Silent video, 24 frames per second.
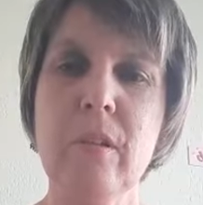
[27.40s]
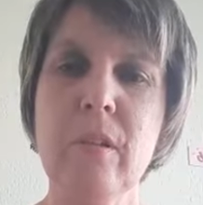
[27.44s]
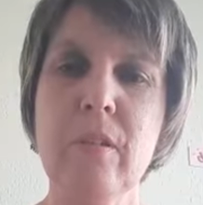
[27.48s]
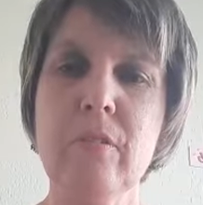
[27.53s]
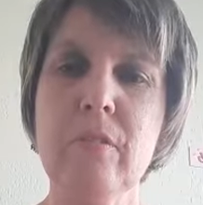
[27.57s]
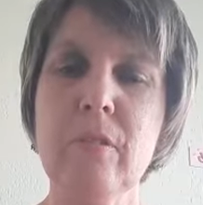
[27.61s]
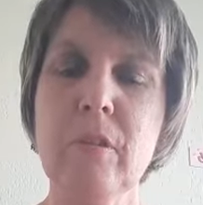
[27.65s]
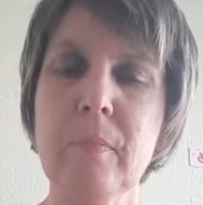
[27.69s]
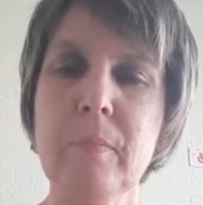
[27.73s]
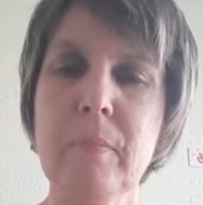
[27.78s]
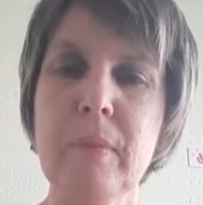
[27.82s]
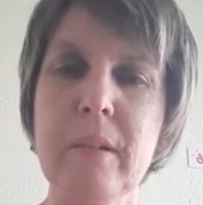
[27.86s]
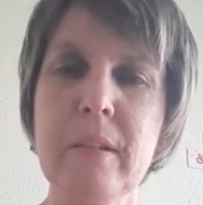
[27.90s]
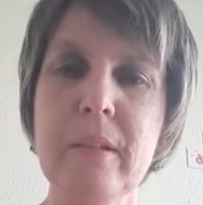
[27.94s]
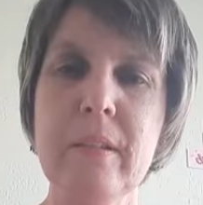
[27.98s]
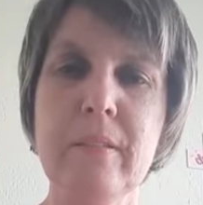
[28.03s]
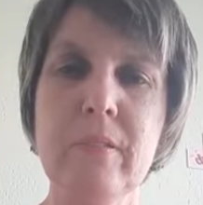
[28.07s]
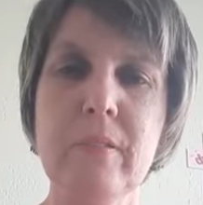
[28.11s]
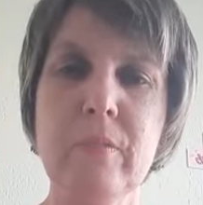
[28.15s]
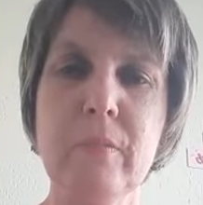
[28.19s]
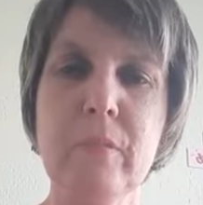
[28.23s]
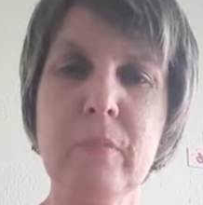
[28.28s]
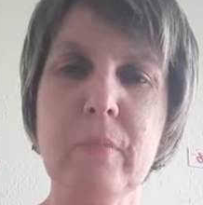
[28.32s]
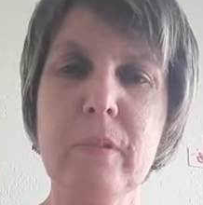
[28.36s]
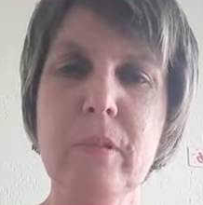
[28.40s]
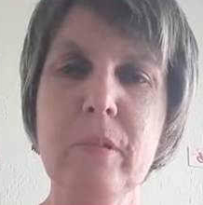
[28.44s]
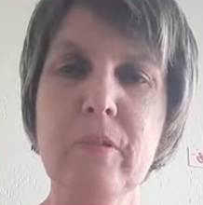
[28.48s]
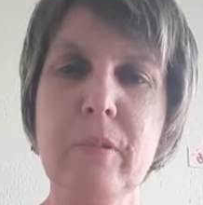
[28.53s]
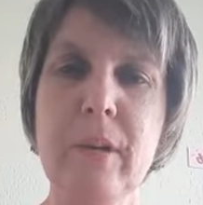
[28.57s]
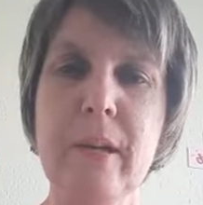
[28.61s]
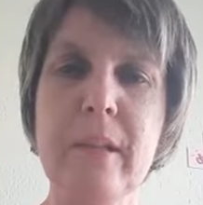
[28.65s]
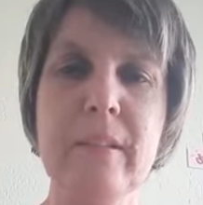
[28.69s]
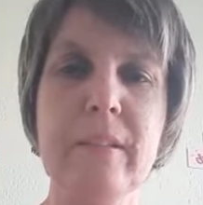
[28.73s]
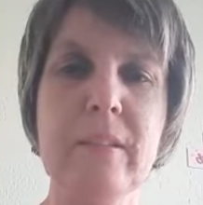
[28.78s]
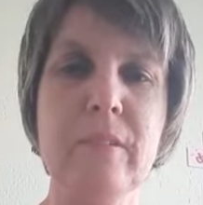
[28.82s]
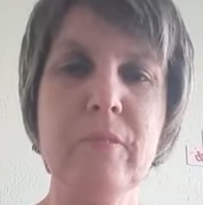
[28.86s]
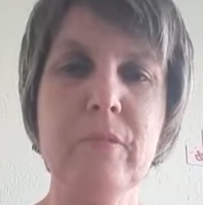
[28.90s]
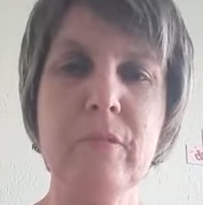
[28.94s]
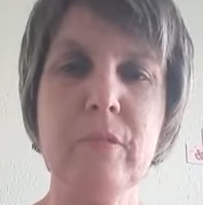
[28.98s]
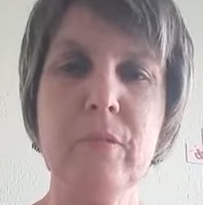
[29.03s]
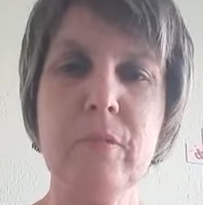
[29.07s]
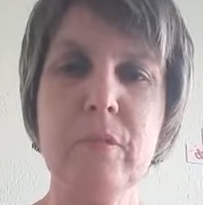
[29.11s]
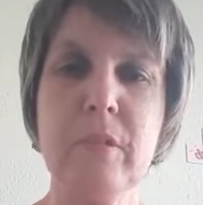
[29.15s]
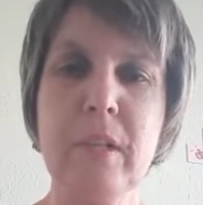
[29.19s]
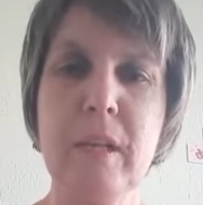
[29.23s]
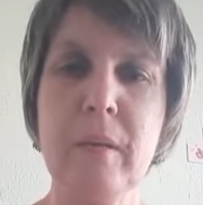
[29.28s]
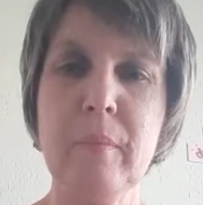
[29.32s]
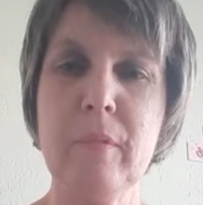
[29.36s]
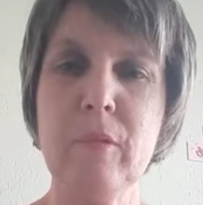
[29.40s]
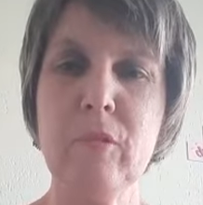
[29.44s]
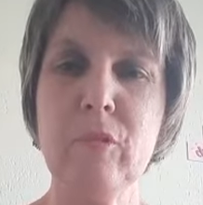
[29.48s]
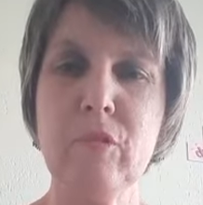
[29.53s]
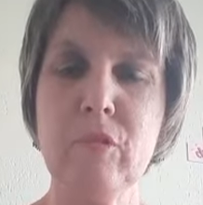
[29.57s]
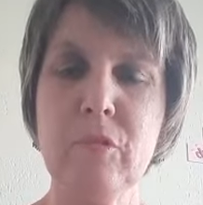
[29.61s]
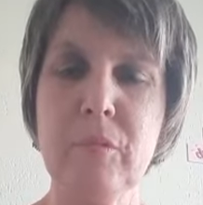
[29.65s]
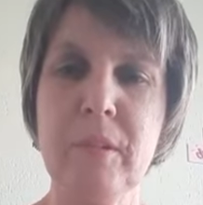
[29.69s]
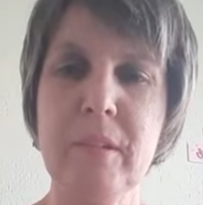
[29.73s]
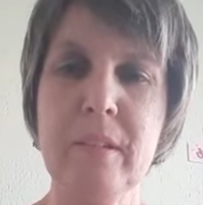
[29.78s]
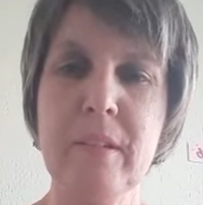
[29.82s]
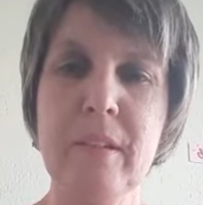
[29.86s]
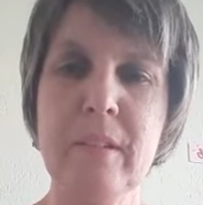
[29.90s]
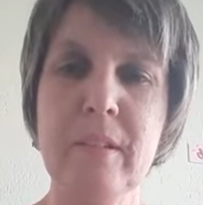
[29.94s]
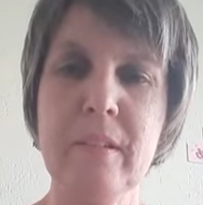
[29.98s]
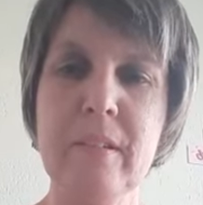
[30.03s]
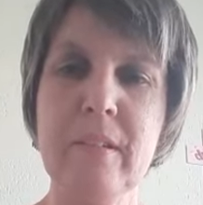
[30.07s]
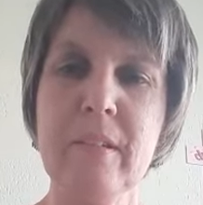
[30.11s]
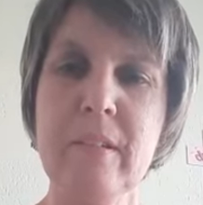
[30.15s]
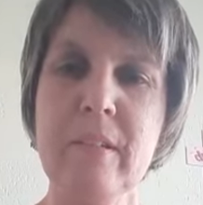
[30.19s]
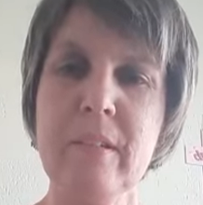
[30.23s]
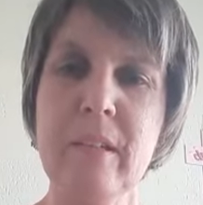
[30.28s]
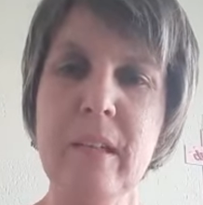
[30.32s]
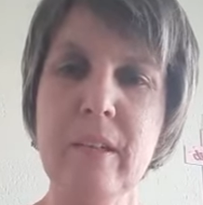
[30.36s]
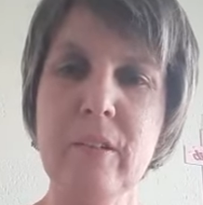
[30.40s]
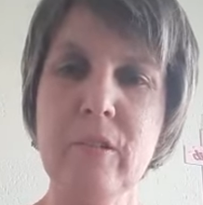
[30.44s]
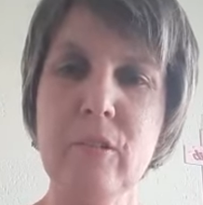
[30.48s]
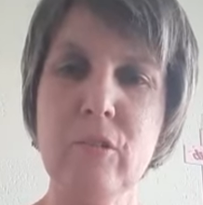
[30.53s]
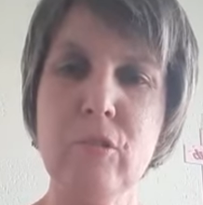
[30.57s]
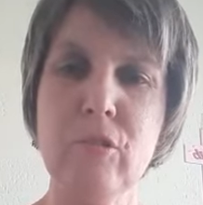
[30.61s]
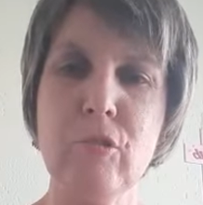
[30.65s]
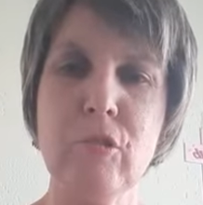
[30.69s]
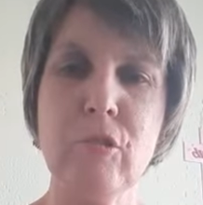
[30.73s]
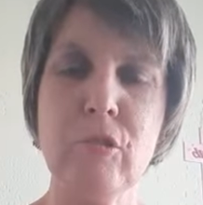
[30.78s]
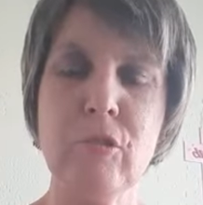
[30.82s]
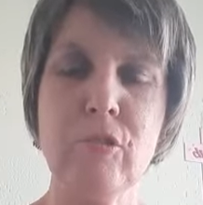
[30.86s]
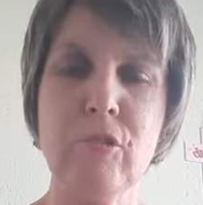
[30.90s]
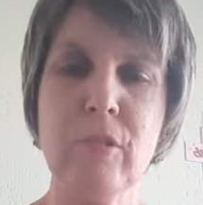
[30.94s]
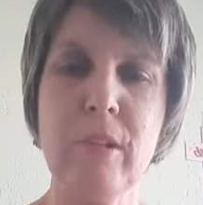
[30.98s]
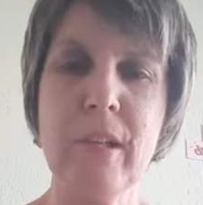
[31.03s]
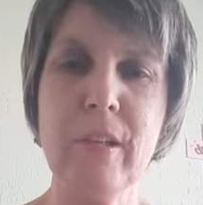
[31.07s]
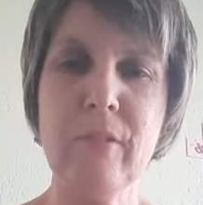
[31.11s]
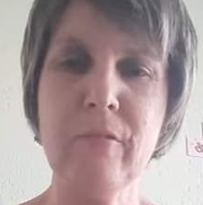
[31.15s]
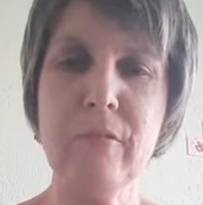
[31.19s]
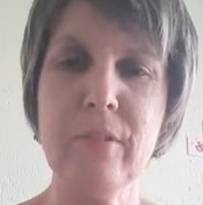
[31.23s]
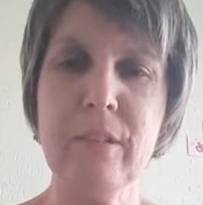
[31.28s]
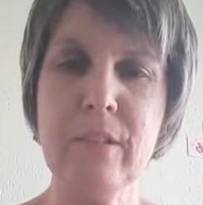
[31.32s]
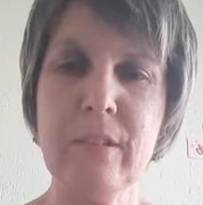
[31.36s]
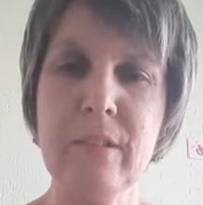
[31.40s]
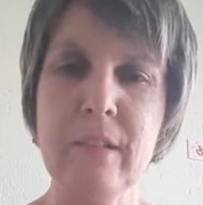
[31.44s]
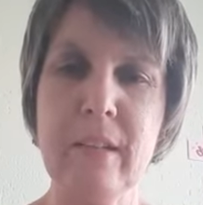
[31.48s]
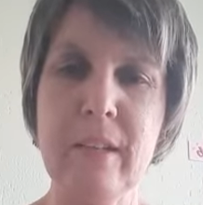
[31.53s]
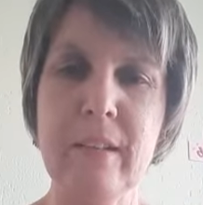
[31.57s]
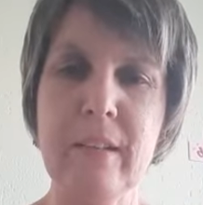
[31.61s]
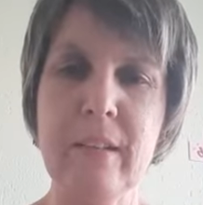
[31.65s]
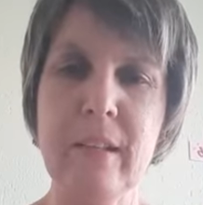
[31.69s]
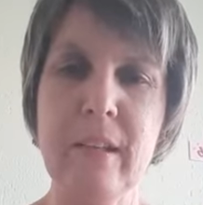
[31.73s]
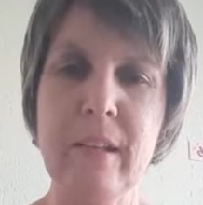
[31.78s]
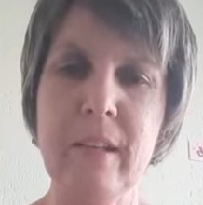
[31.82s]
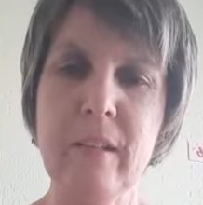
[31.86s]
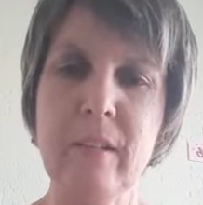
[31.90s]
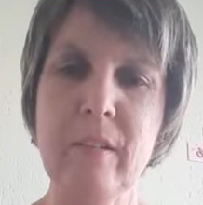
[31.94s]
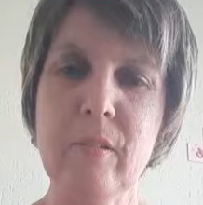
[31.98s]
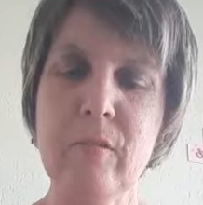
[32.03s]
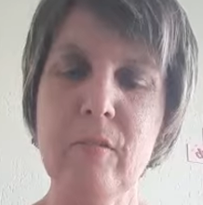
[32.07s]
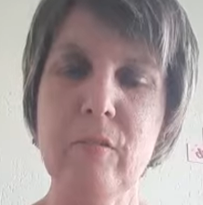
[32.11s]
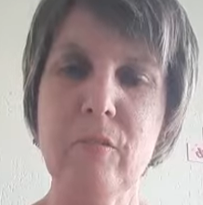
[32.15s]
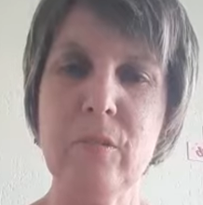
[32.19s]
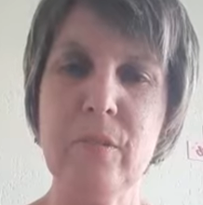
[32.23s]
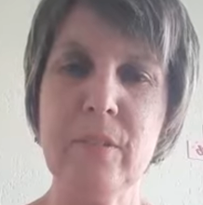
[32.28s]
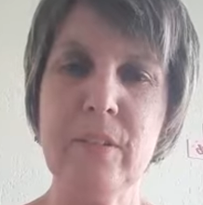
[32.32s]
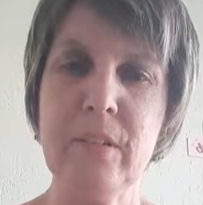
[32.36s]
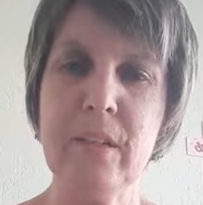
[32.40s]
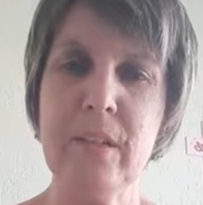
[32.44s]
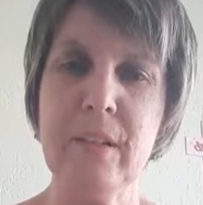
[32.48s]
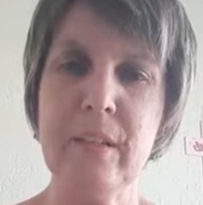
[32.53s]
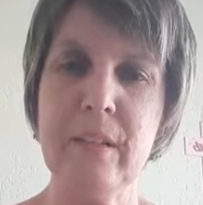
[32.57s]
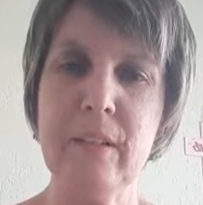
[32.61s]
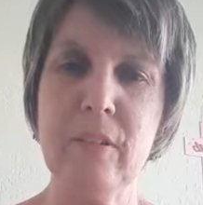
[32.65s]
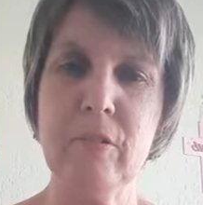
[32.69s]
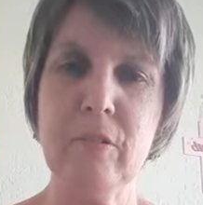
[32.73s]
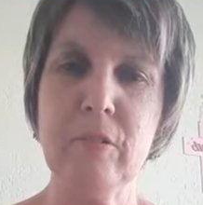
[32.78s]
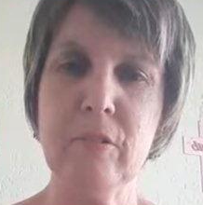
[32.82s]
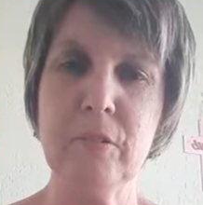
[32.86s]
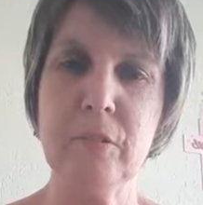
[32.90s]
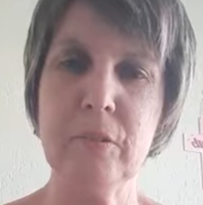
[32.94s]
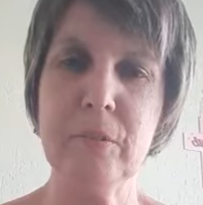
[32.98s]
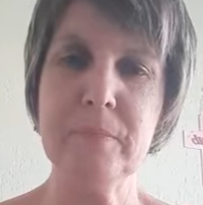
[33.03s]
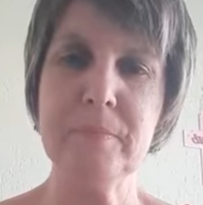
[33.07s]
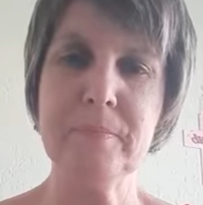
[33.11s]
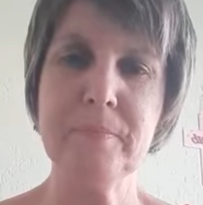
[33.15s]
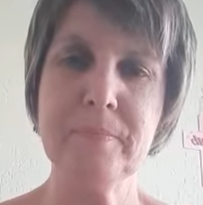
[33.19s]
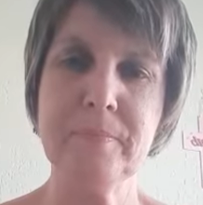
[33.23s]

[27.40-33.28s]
So please, it would be great if you could come and join us at the church every Sunday for Sunday school.